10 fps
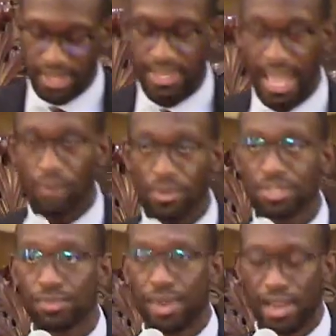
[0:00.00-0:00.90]
That
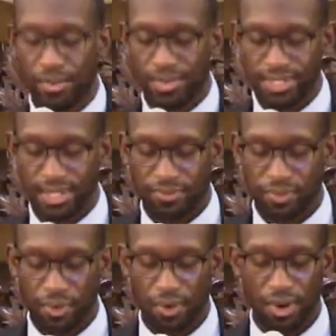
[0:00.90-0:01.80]
was the requisite
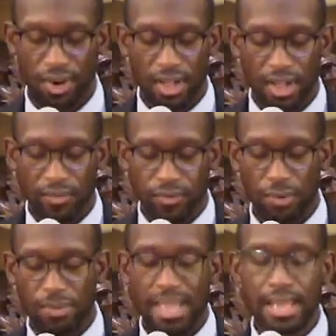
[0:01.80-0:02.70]
for
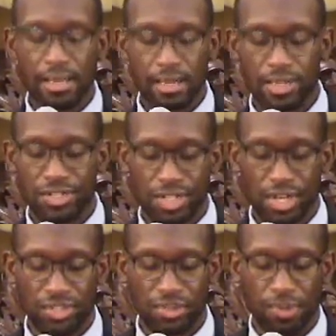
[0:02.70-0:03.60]
being a good
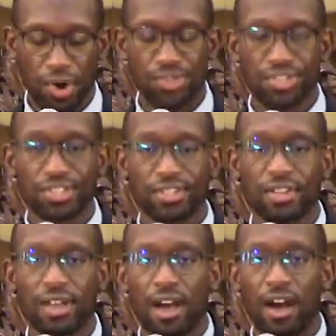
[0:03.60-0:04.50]
judge, a
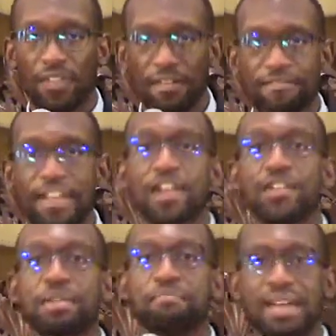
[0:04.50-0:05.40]
person of the
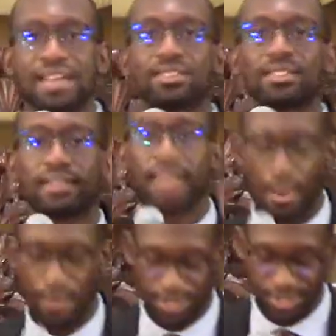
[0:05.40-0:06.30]
very best
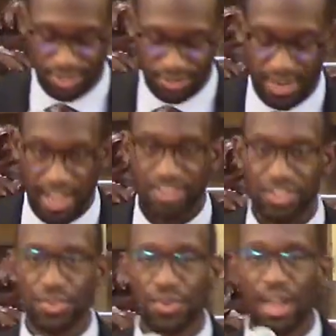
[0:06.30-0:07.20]
character. Now,
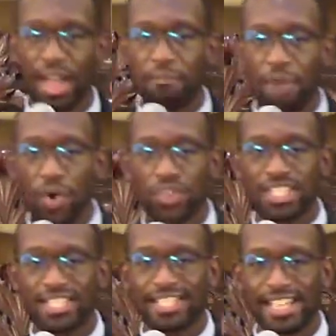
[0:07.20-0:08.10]
you,
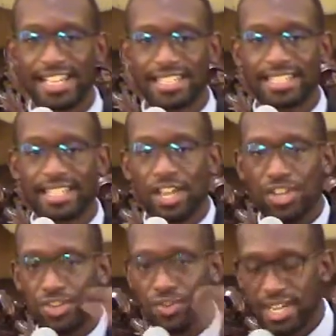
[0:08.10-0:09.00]
Moses,
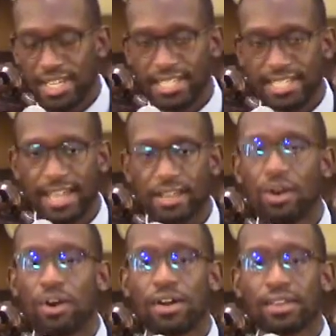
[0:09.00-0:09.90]
yes, you need to take
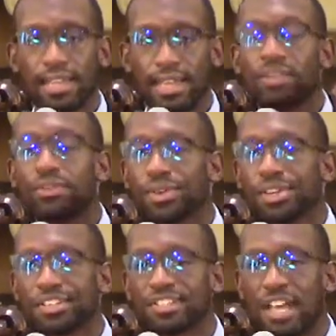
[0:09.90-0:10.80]
on the
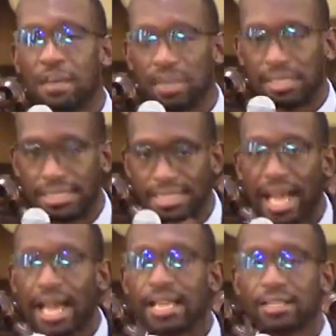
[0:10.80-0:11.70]
inquiries, but
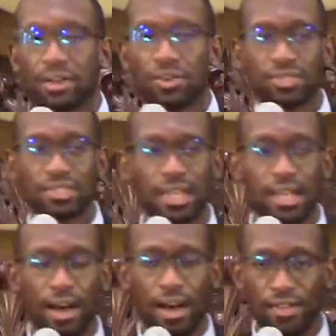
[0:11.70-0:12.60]
assign those
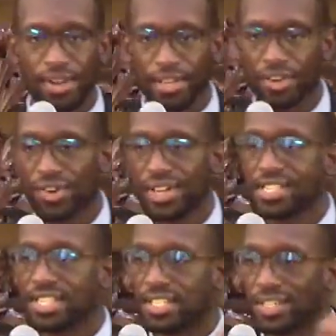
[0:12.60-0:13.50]
other
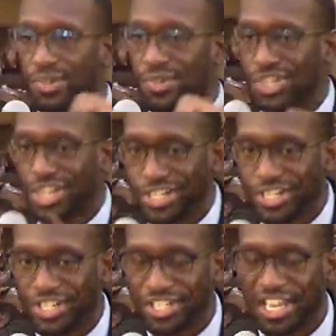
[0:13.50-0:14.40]
inquiries to
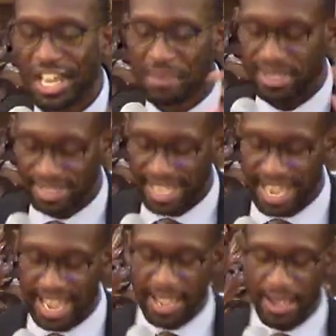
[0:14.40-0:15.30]
judges, but
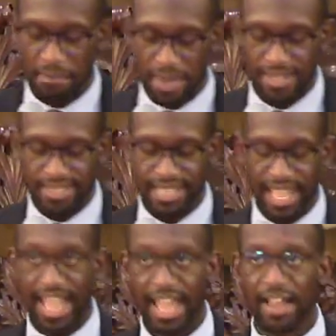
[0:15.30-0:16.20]
they must
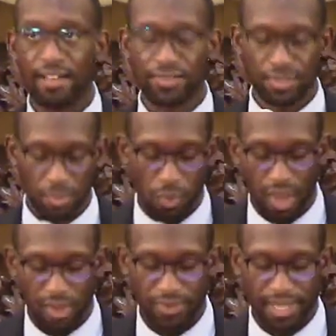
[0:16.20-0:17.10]
have some
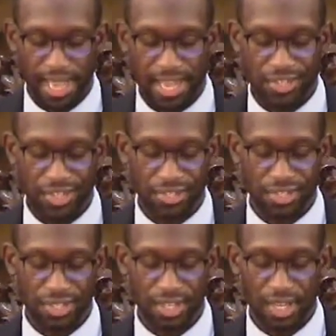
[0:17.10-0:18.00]

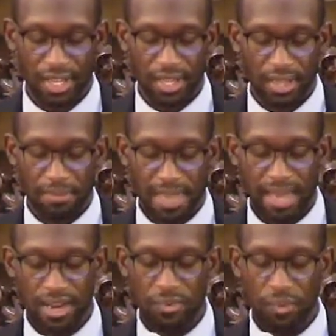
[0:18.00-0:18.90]
qualifications.
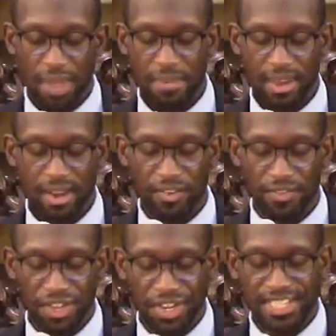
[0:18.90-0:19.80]
Men and women
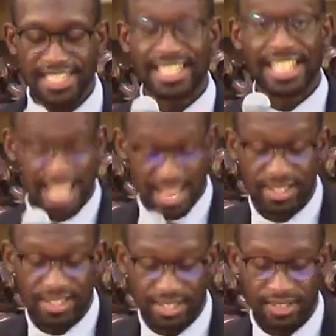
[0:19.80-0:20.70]
of good
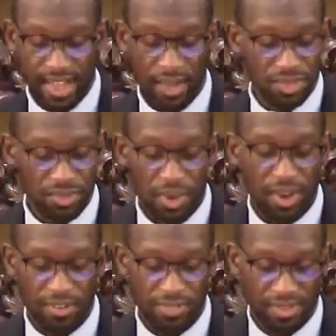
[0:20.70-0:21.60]
sense, that was
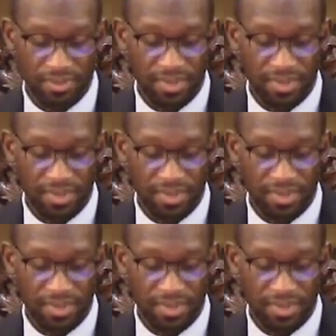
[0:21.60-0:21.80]
one of them,